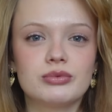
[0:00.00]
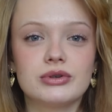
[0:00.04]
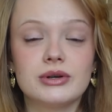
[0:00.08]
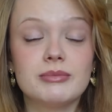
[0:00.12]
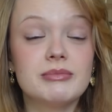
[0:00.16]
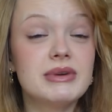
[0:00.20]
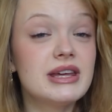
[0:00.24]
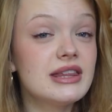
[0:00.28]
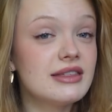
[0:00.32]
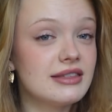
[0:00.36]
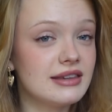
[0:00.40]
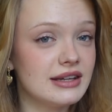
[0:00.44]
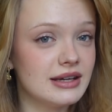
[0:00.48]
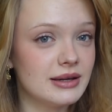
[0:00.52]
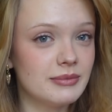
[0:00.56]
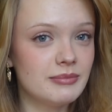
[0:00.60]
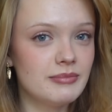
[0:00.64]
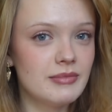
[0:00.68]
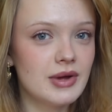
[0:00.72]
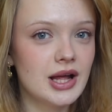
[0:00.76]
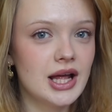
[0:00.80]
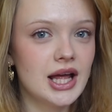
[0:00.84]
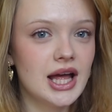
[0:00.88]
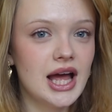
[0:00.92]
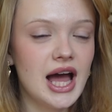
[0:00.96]

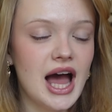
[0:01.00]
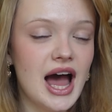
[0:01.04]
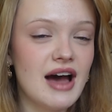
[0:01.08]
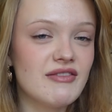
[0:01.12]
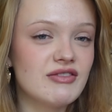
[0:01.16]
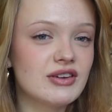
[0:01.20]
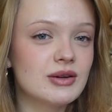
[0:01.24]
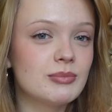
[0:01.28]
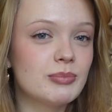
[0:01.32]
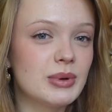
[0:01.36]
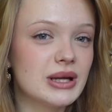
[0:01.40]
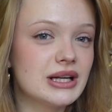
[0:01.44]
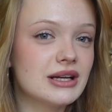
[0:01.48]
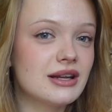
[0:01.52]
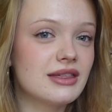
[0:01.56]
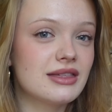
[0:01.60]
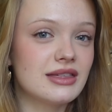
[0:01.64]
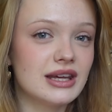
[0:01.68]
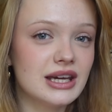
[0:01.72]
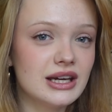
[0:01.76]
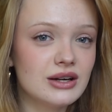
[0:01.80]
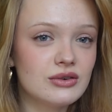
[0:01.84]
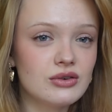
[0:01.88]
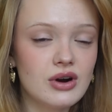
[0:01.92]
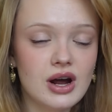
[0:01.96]
Promethium, having been
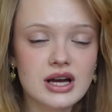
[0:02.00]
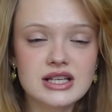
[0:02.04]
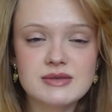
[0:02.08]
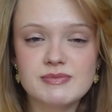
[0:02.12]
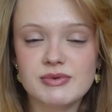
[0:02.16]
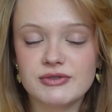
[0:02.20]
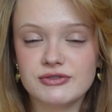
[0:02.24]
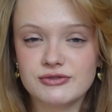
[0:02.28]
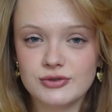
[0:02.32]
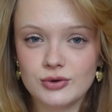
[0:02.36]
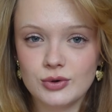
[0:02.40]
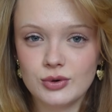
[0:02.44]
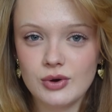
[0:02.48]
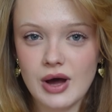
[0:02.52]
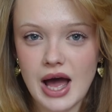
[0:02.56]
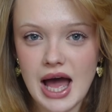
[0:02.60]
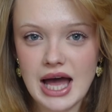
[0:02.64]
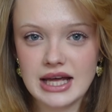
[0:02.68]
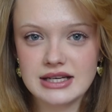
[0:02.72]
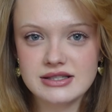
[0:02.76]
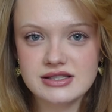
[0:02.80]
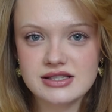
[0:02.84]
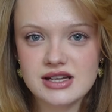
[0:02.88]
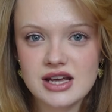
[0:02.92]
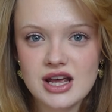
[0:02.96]
theorized
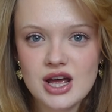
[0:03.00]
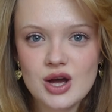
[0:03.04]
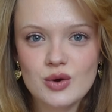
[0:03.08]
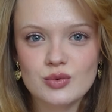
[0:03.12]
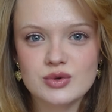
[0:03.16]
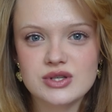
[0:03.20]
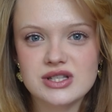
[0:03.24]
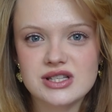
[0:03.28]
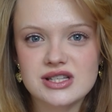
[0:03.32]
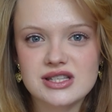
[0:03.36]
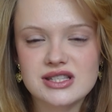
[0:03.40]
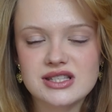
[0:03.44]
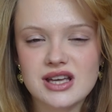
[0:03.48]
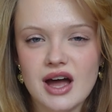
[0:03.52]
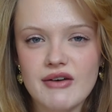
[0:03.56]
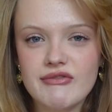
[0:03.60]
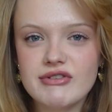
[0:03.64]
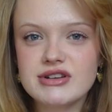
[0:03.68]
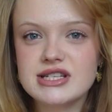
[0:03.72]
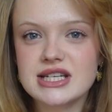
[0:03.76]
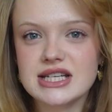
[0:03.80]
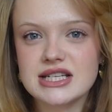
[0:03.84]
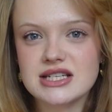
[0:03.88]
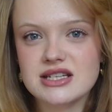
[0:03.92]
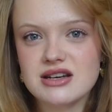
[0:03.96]
beforehand, was
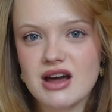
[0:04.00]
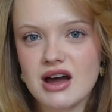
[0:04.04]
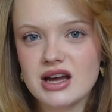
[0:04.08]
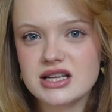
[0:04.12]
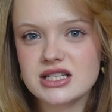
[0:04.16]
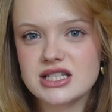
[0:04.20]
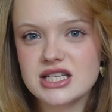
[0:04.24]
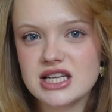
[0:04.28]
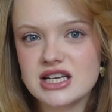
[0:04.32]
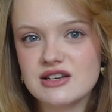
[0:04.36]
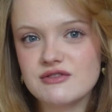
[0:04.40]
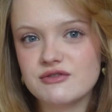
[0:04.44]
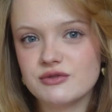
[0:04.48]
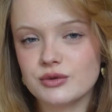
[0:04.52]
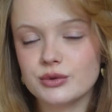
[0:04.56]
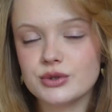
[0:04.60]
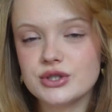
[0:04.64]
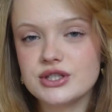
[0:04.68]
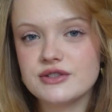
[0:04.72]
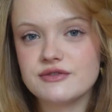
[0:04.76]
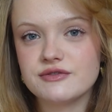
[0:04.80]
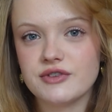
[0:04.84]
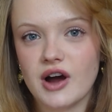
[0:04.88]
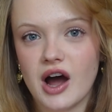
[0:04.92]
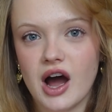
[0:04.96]
discovered in
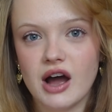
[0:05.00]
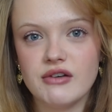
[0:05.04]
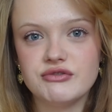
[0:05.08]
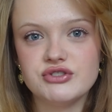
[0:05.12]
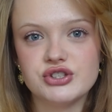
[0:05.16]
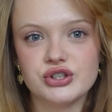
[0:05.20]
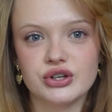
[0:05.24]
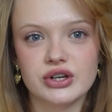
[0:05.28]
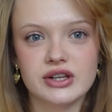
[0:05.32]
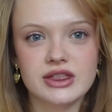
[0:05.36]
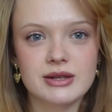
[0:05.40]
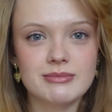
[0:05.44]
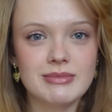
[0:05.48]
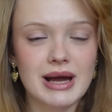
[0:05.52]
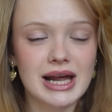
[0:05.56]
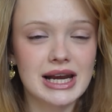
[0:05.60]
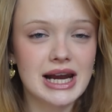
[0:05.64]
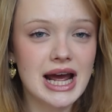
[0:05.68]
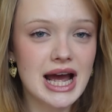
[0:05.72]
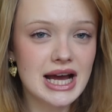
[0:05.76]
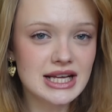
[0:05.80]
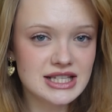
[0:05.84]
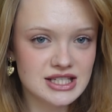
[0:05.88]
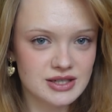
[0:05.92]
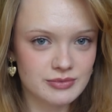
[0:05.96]
1945 during the
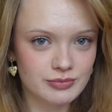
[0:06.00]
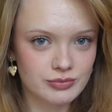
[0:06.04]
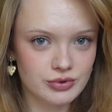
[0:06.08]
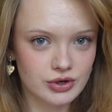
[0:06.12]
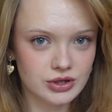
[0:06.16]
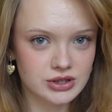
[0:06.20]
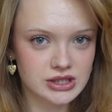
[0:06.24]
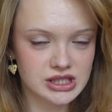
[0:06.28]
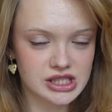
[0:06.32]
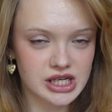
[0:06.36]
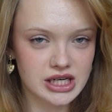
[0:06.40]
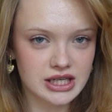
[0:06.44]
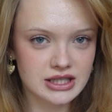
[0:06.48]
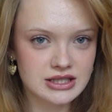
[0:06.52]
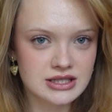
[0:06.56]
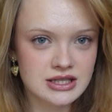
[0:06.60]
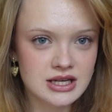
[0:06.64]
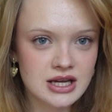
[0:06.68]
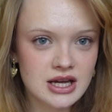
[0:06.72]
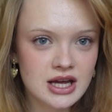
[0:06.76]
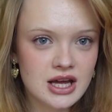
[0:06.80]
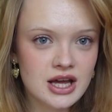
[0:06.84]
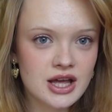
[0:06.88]
Manhattan Project,